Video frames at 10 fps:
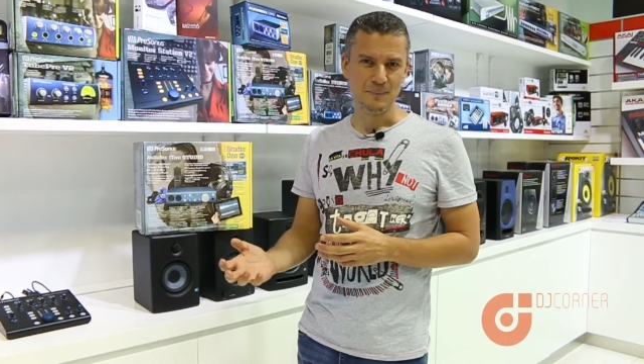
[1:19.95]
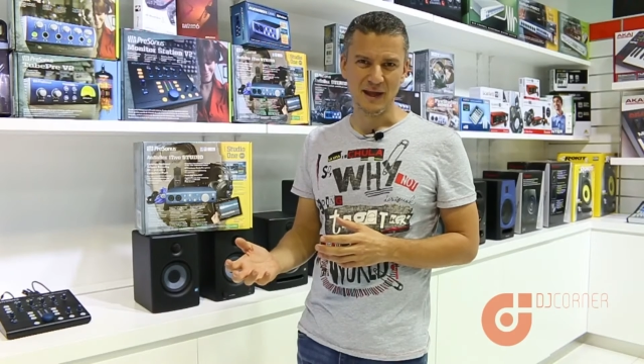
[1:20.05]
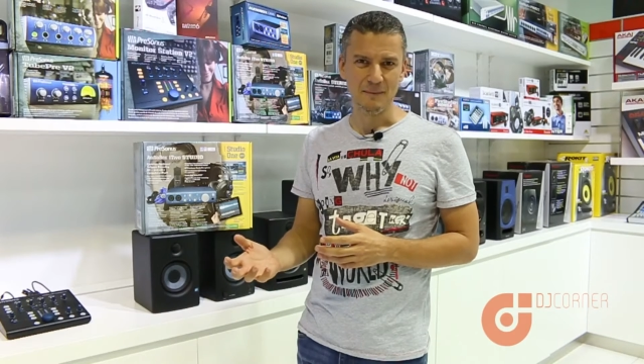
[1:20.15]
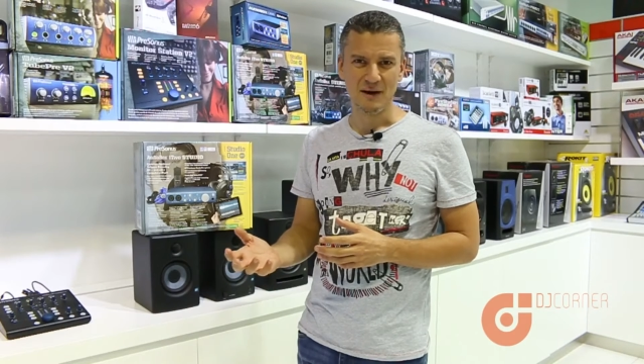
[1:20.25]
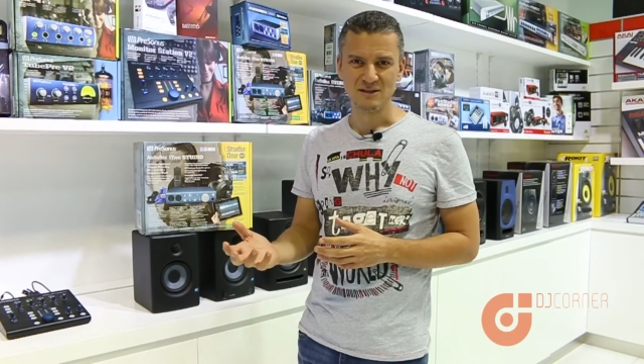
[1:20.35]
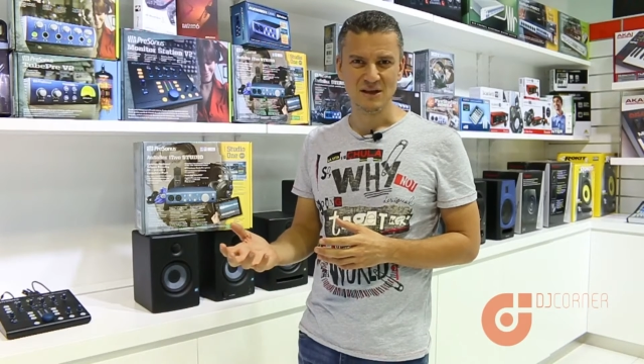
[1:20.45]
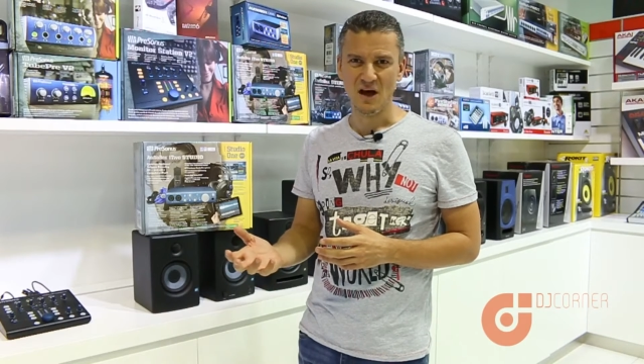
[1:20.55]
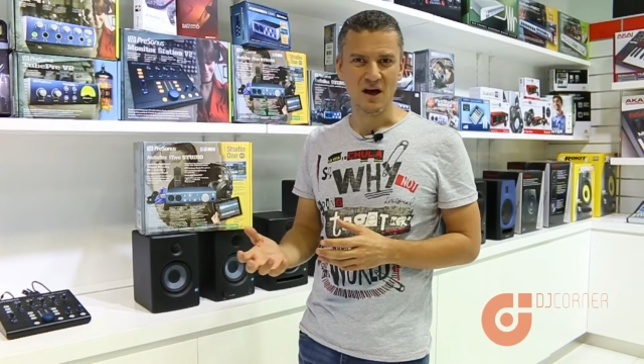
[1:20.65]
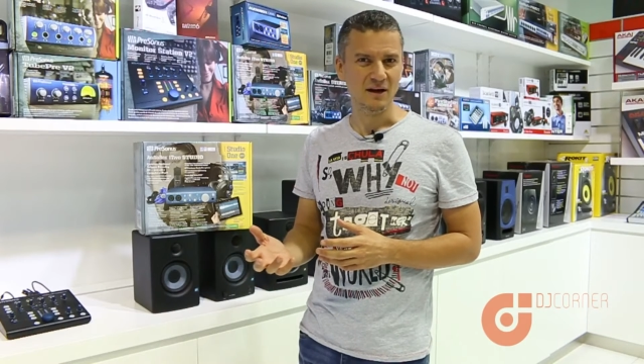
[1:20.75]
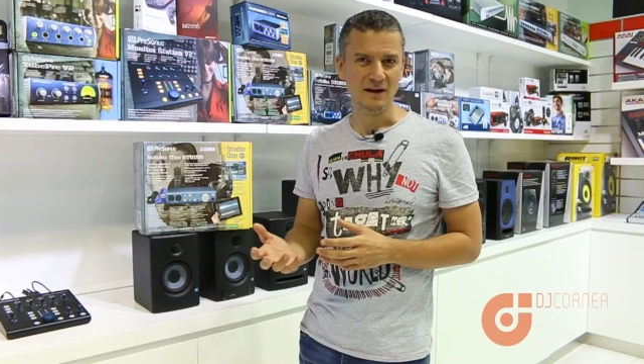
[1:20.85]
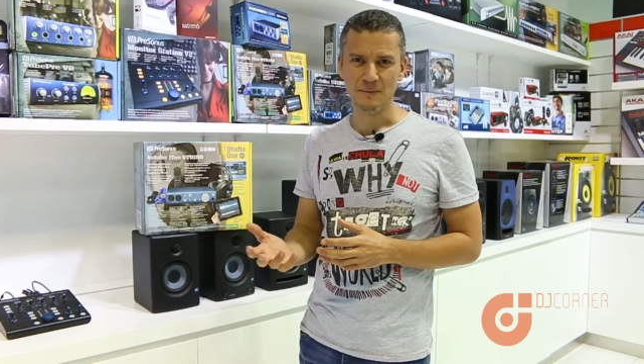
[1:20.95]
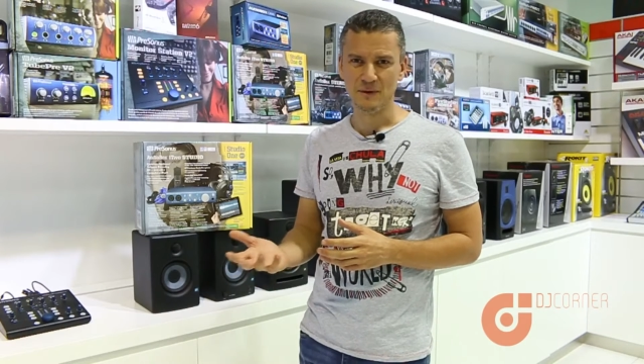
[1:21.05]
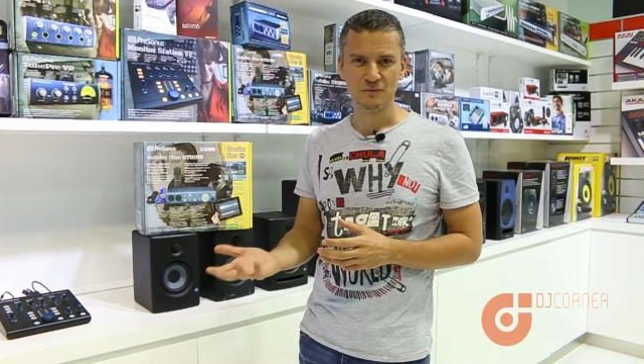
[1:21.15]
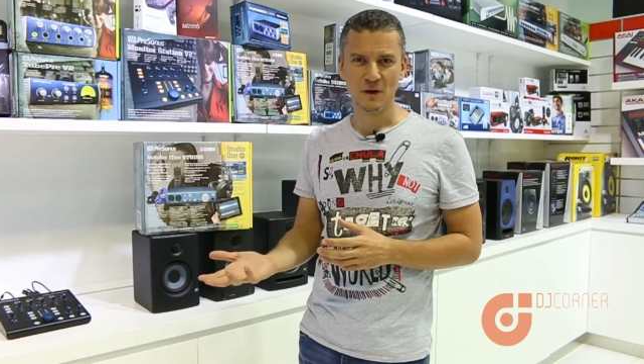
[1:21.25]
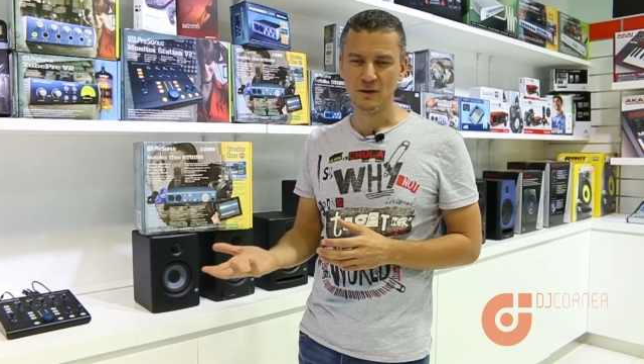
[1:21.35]
pay about
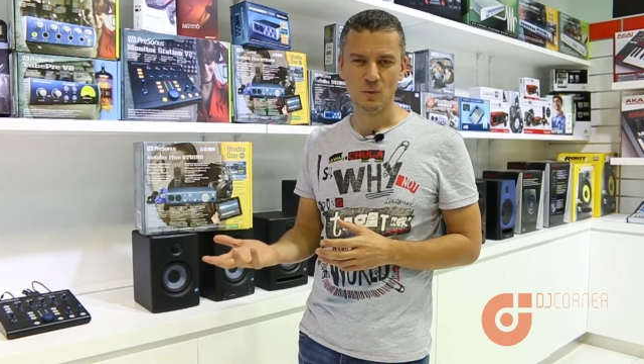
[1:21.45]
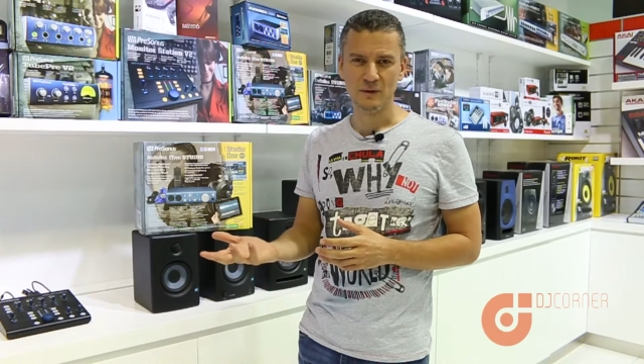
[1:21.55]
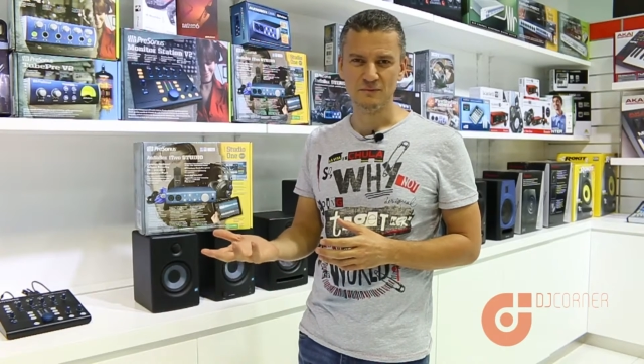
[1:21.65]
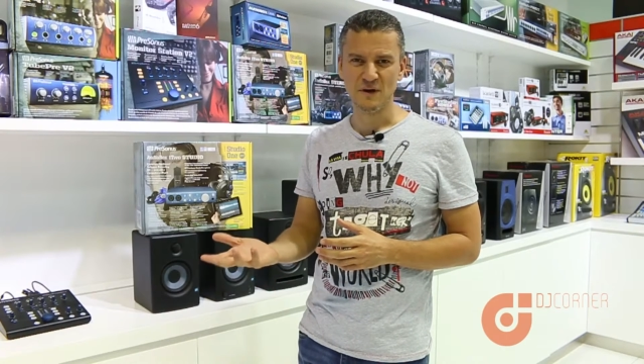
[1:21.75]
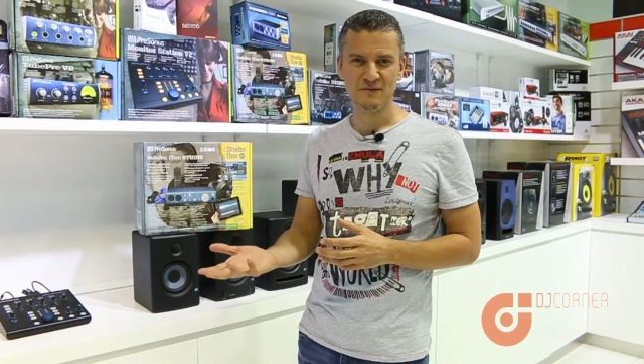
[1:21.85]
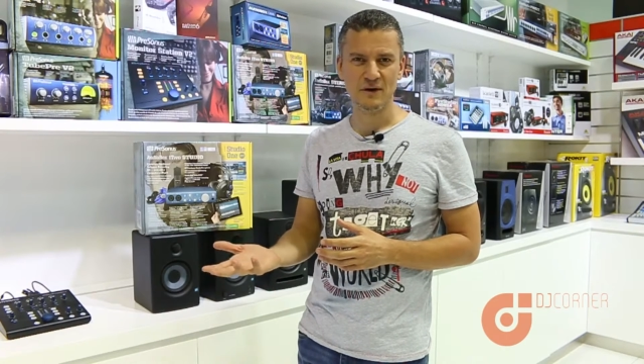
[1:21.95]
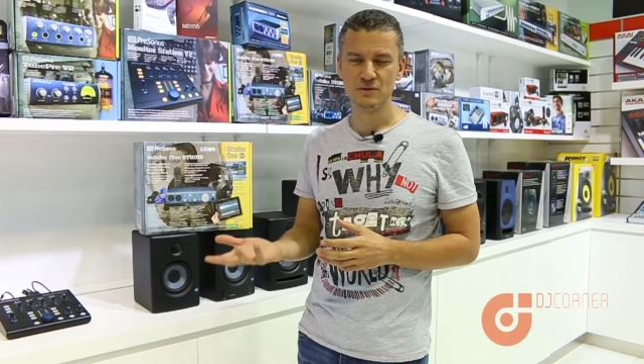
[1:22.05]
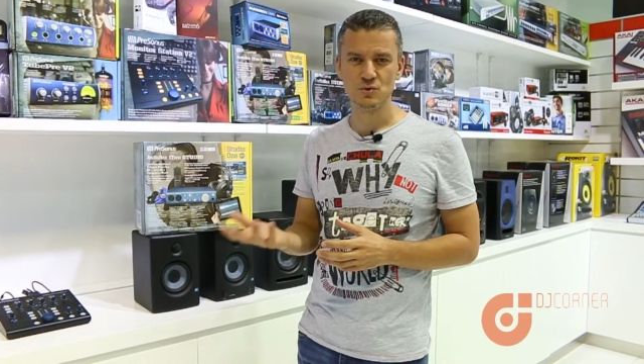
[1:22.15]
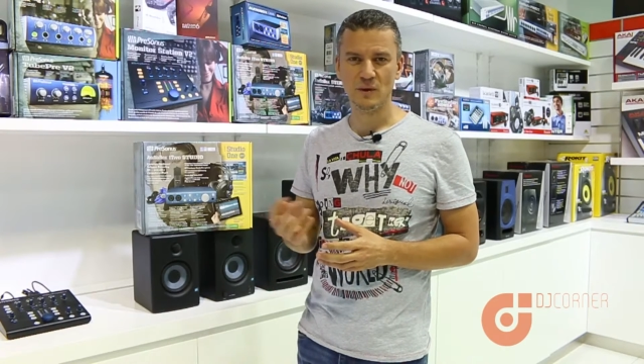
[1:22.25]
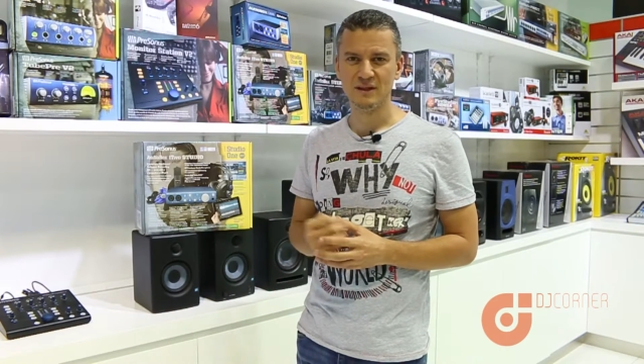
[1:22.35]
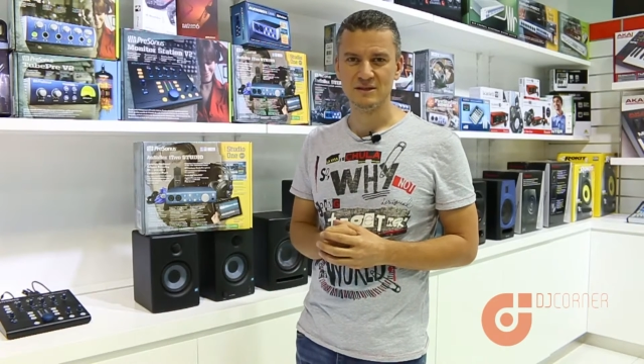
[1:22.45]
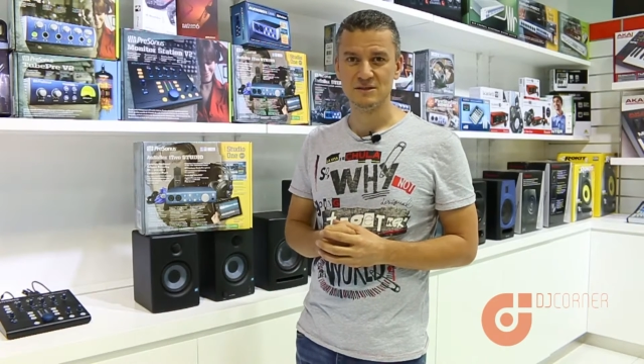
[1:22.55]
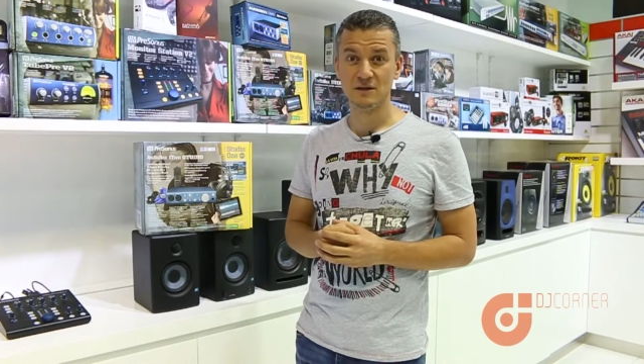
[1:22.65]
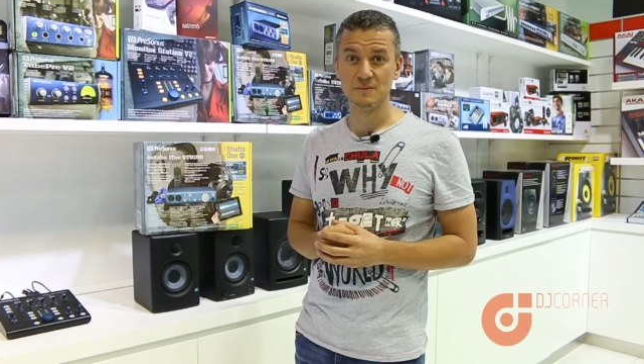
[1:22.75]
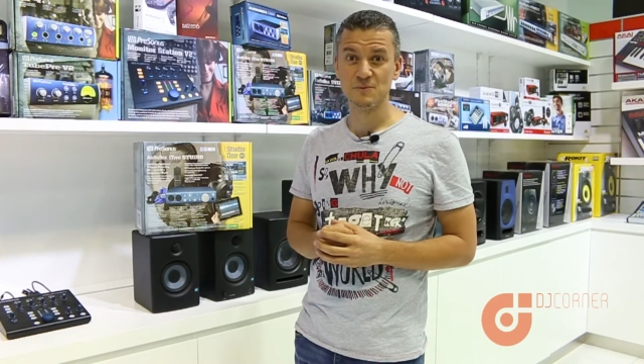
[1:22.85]
500 to
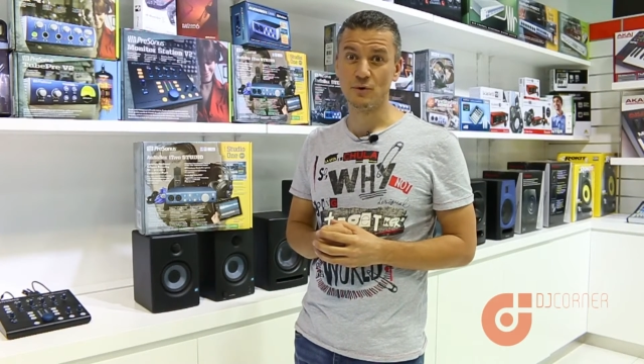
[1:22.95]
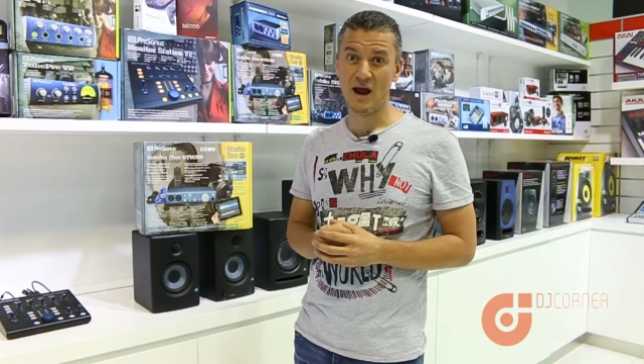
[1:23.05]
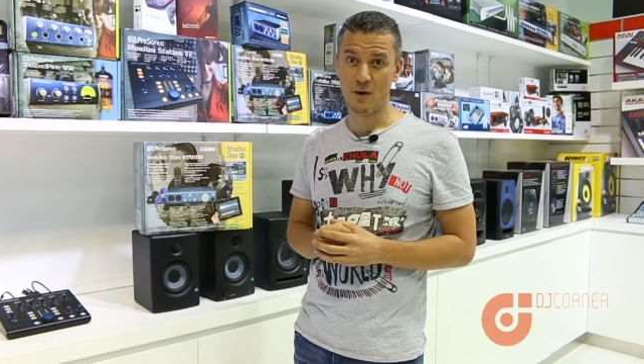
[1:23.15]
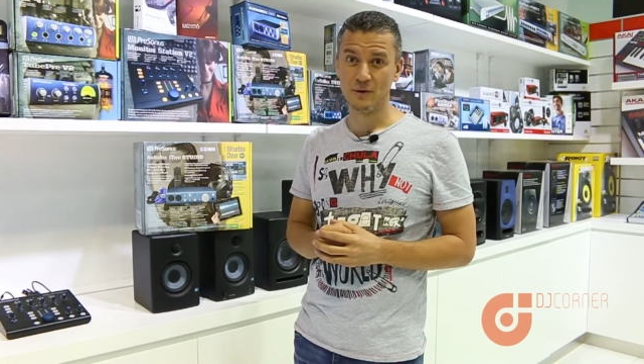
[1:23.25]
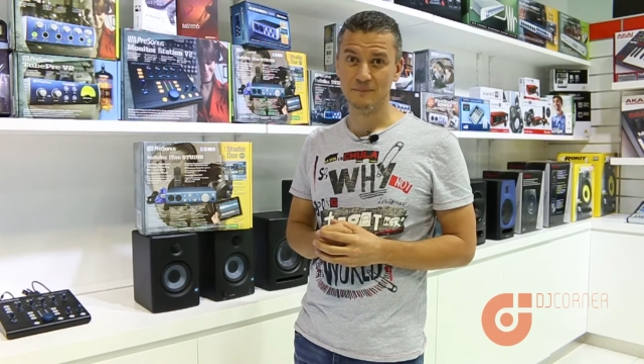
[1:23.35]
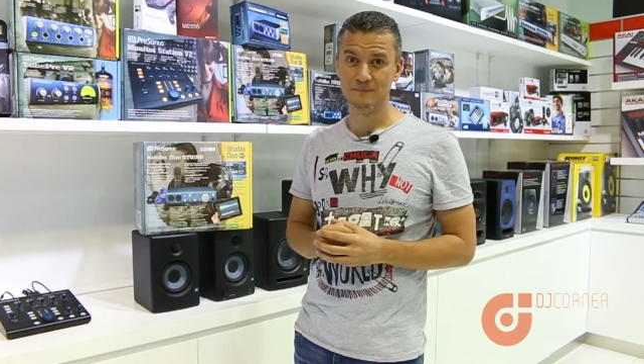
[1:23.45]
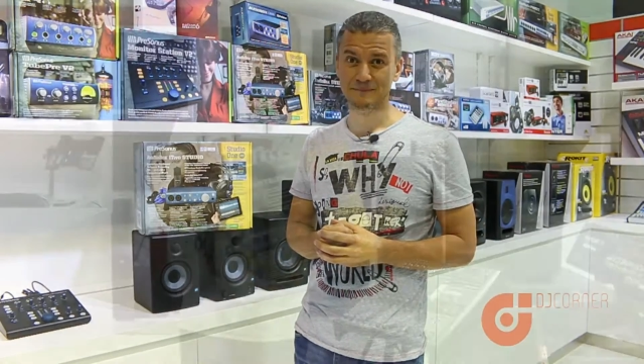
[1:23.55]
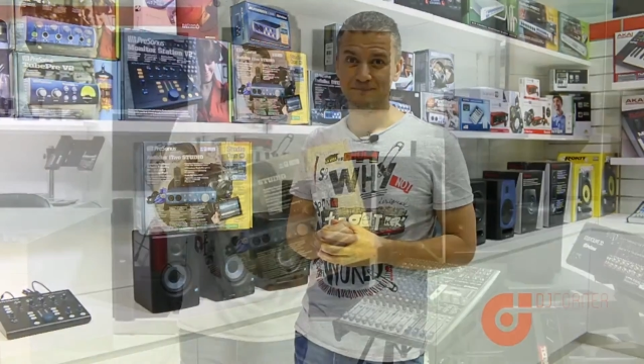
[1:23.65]
1,000 dirhams per hour.